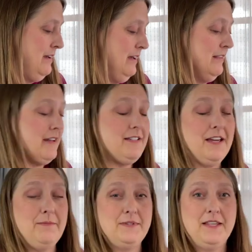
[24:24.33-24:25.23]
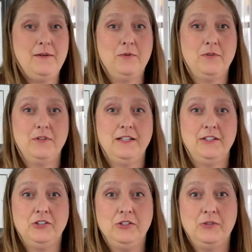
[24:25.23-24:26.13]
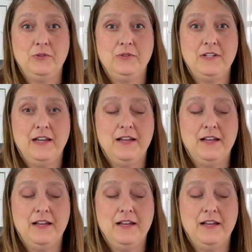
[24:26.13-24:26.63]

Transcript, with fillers: a lot of times they will include